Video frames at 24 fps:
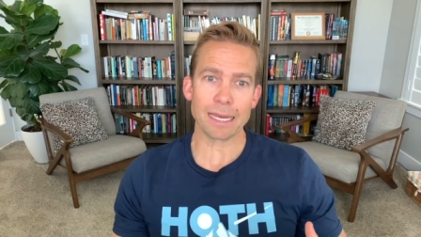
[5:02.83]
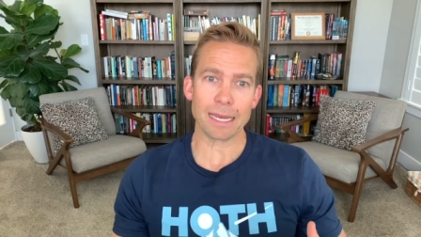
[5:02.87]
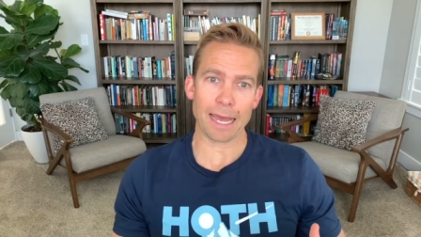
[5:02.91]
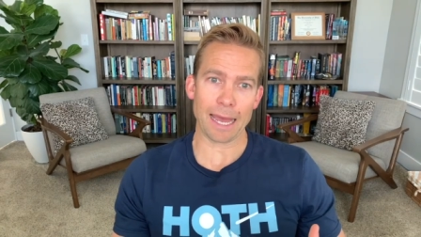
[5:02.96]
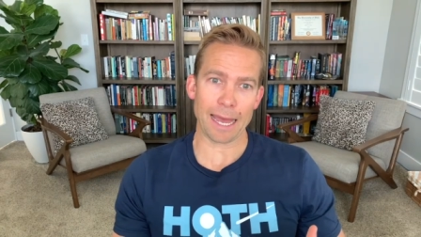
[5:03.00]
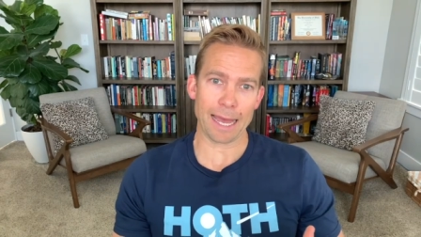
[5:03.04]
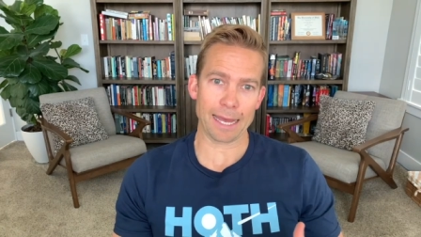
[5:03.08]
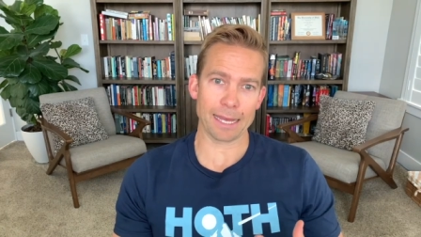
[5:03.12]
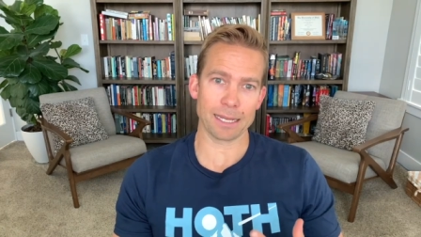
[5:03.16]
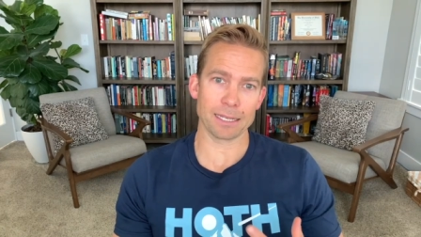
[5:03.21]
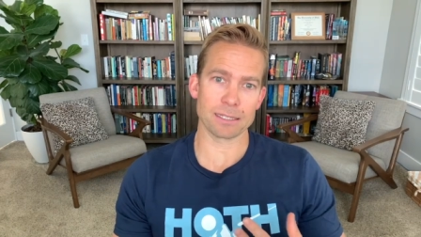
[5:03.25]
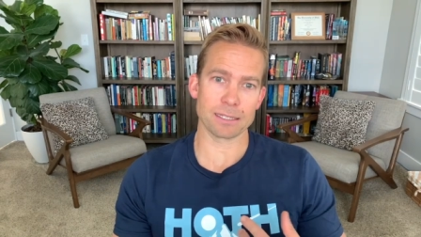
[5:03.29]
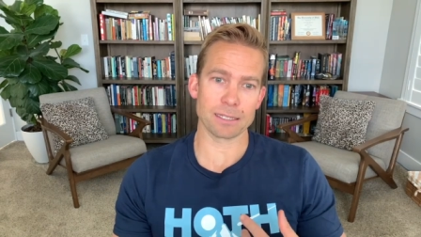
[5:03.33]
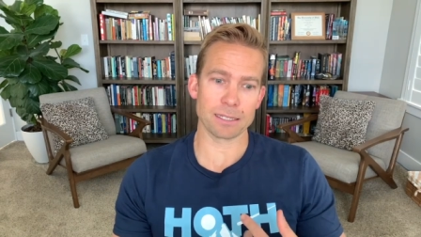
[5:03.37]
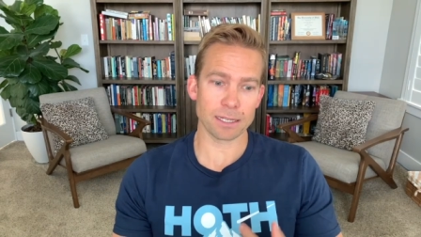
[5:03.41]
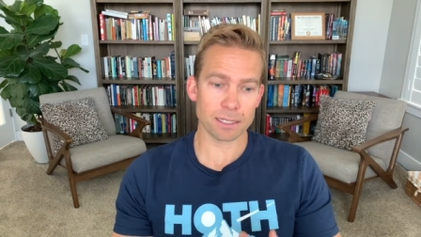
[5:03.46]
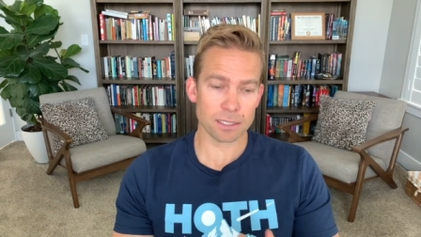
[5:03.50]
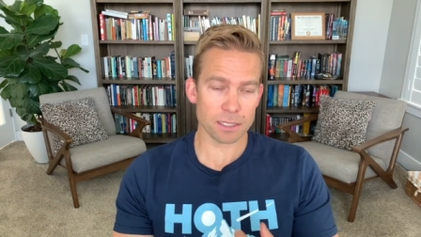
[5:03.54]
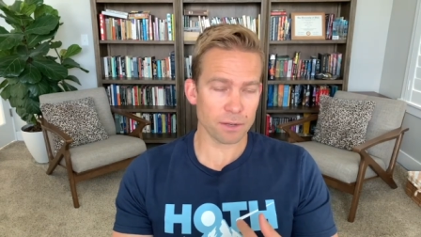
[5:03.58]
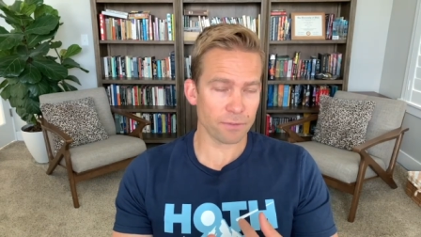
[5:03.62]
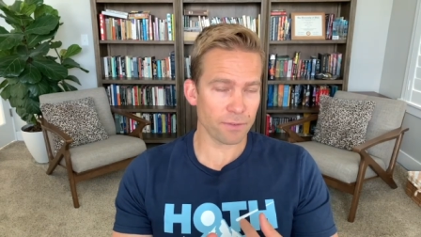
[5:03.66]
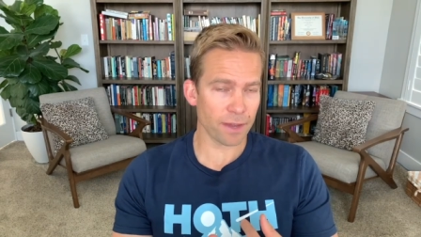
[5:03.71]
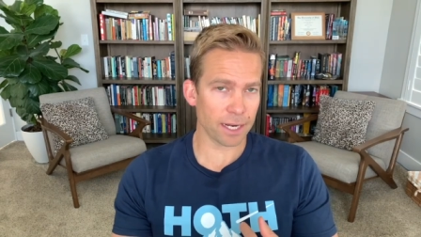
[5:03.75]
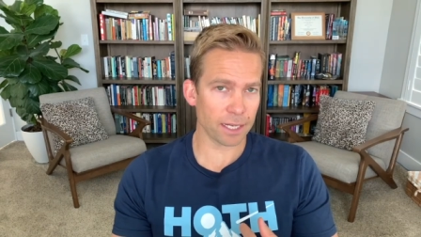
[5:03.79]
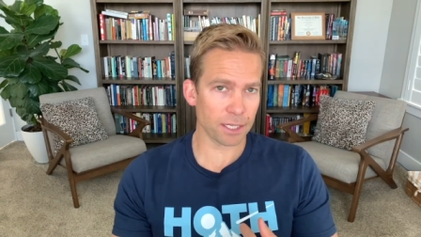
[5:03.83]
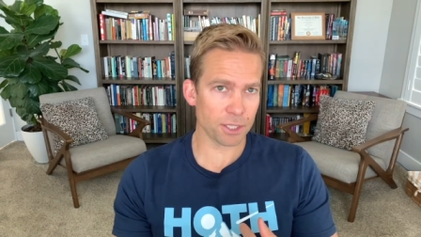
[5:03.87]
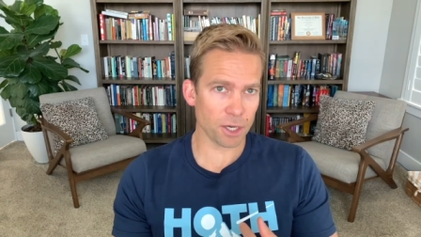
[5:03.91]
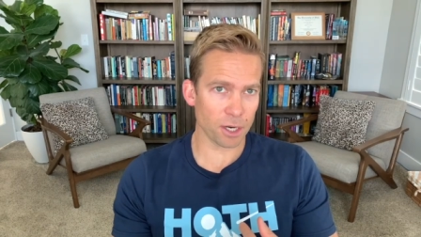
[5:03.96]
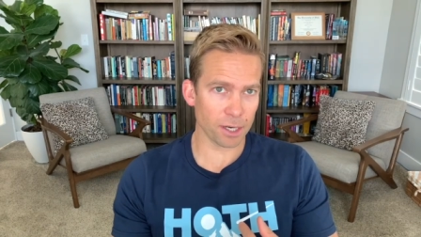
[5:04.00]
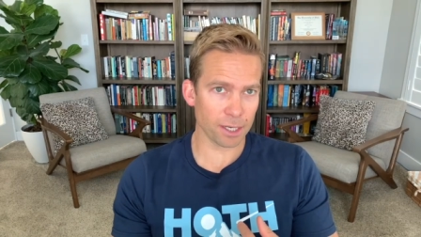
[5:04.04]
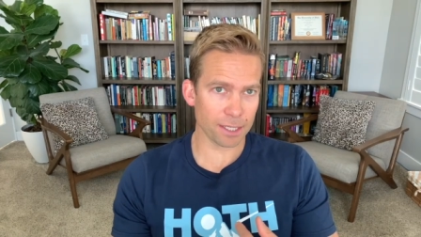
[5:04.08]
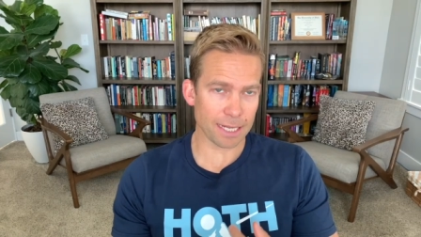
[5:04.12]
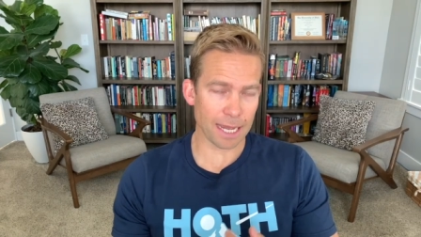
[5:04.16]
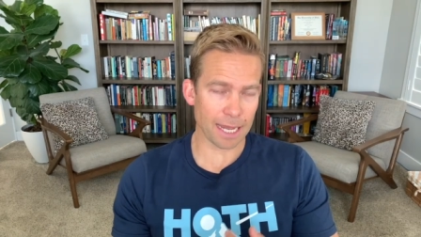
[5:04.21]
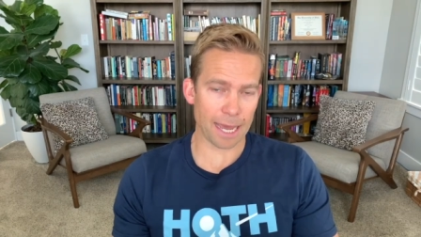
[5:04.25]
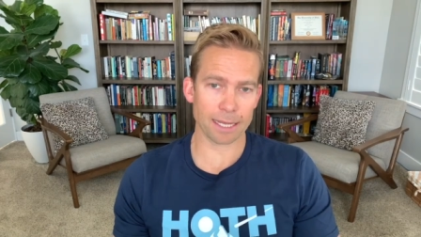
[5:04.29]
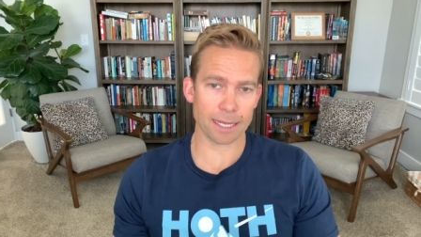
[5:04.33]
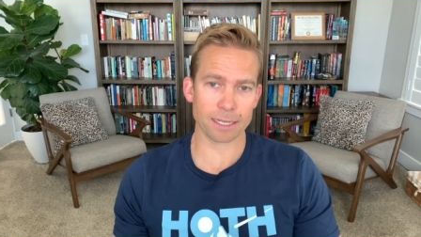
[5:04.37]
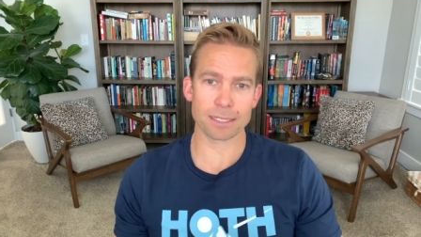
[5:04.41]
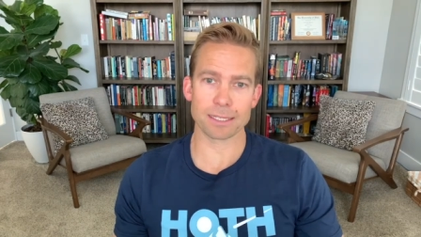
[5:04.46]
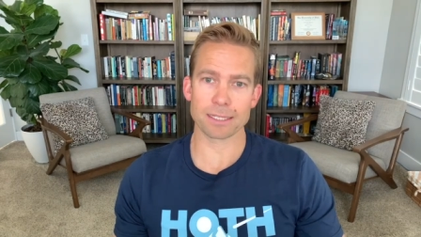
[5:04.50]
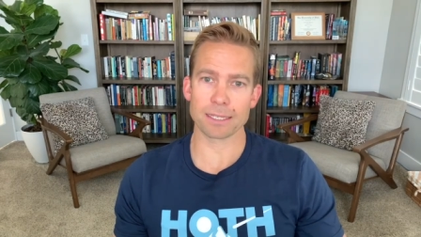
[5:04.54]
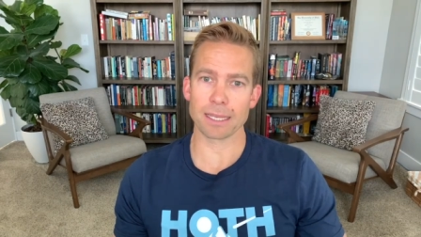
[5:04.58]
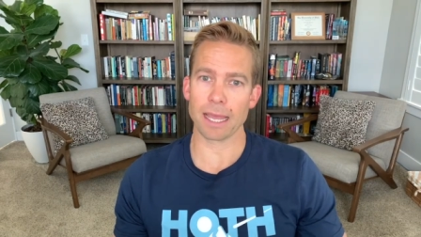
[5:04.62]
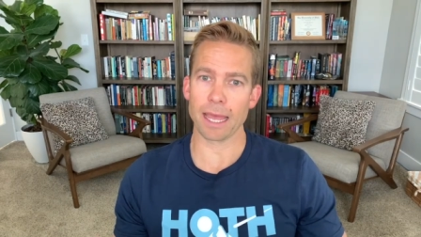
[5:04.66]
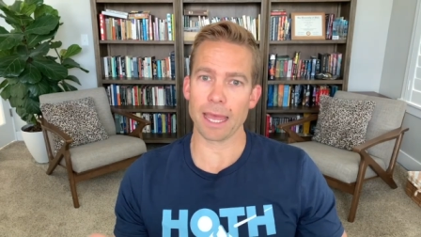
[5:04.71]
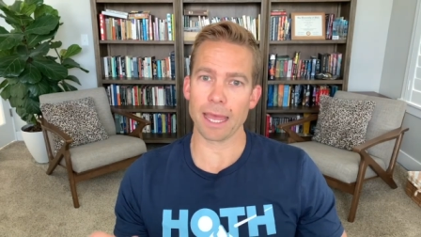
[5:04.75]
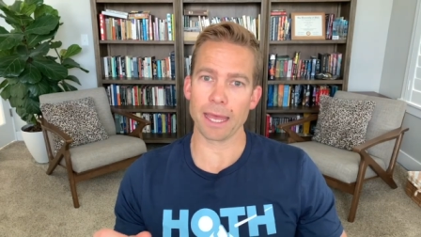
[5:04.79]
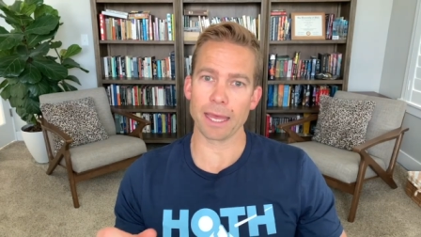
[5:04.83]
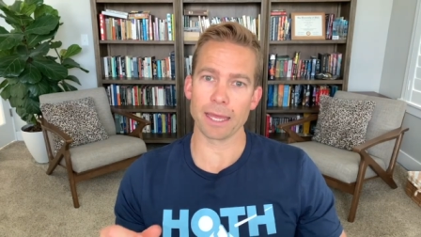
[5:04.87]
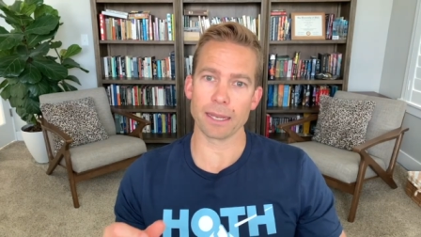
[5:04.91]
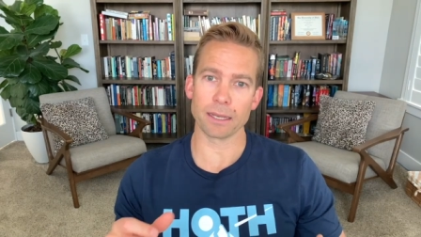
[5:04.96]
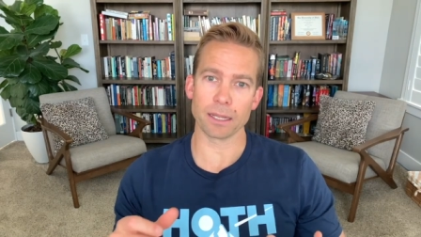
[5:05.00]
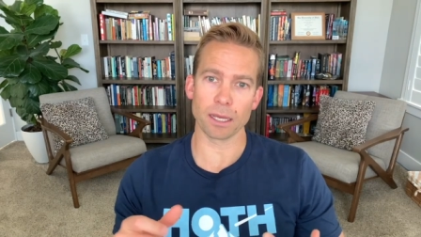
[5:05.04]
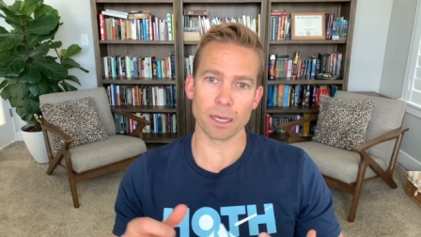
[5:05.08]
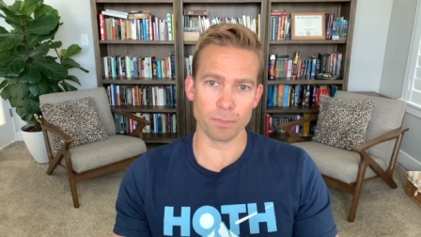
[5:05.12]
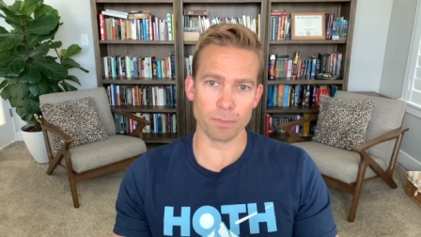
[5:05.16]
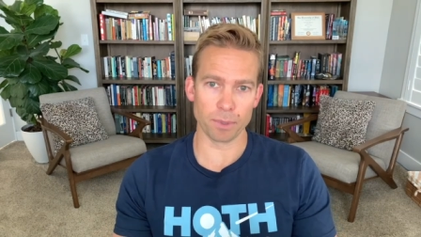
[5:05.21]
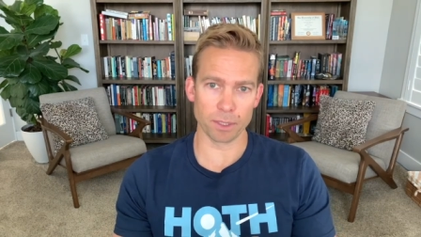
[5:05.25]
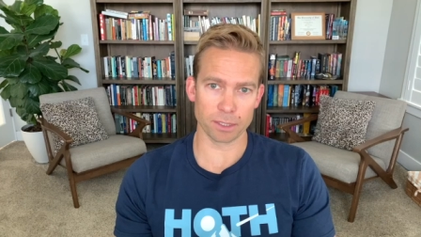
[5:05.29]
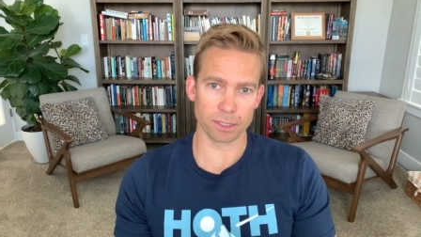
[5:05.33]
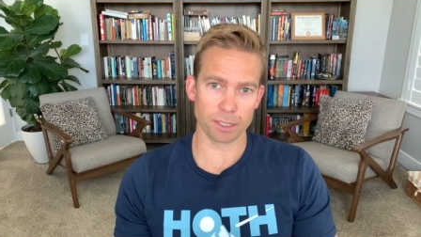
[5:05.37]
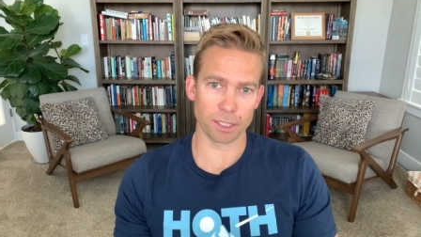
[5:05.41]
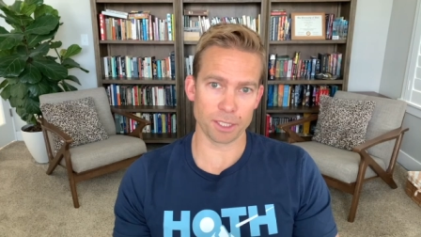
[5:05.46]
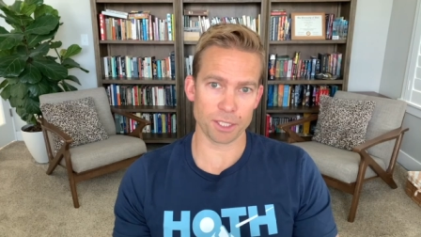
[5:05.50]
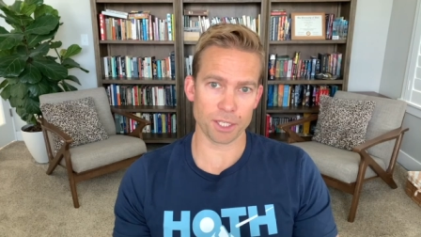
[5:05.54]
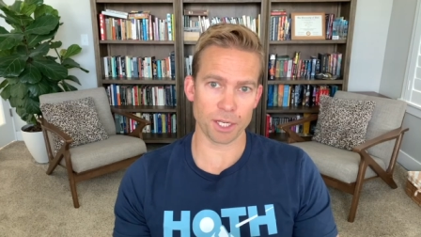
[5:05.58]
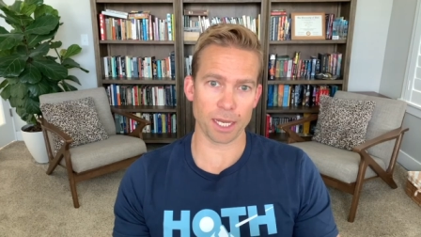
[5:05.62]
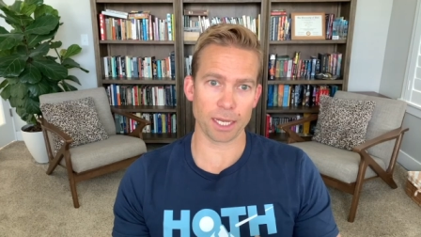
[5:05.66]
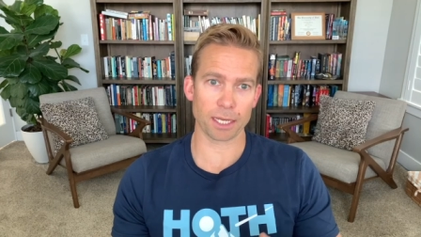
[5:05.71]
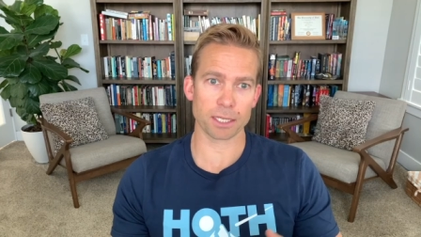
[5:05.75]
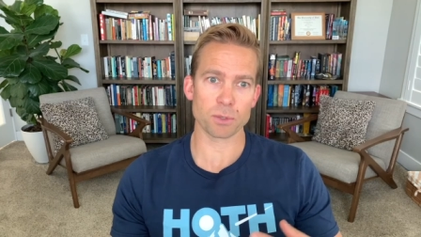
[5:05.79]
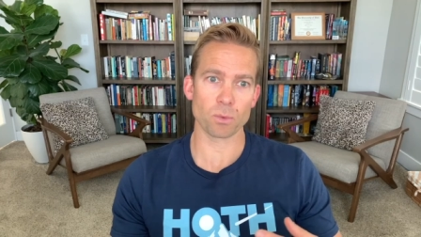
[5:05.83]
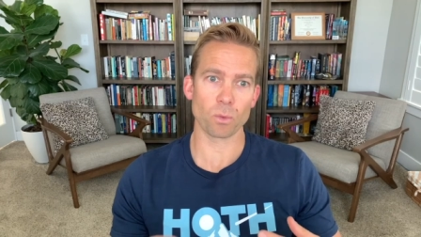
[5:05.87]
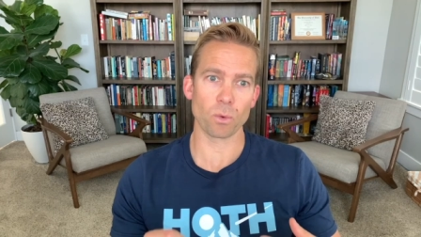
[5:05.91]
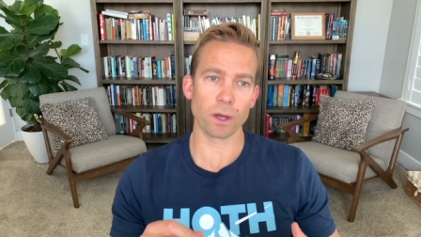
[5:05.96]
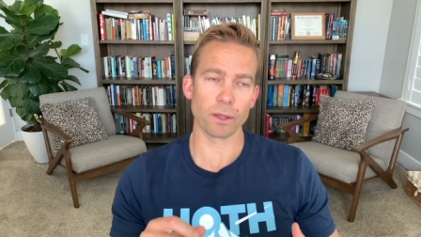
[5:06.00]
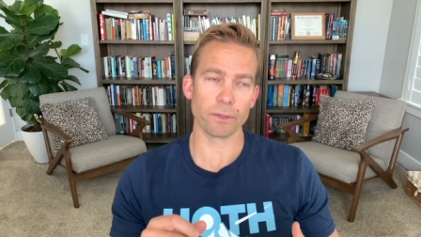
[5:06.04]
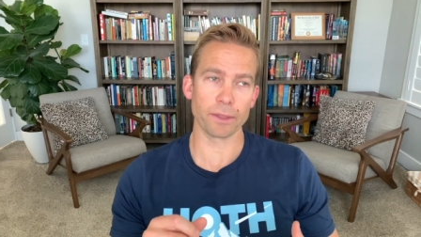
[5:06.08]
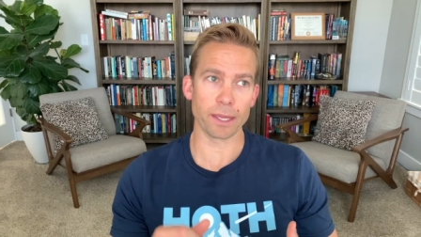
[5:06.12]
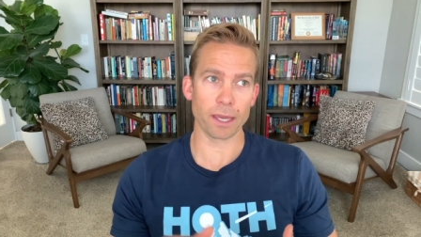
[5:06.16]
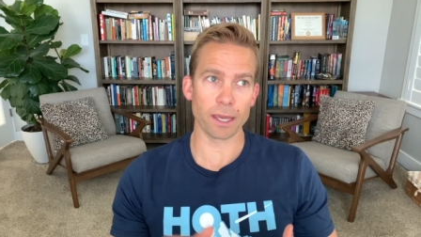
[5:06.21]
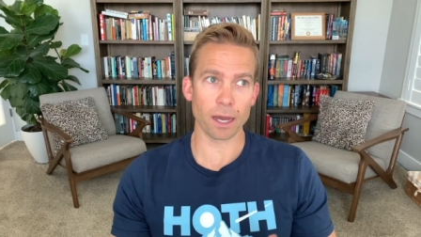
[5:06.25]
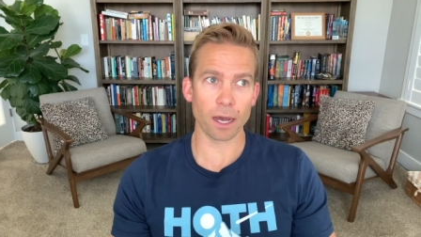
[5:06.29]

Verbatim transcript: has disadvantage on attacks and ability checks while the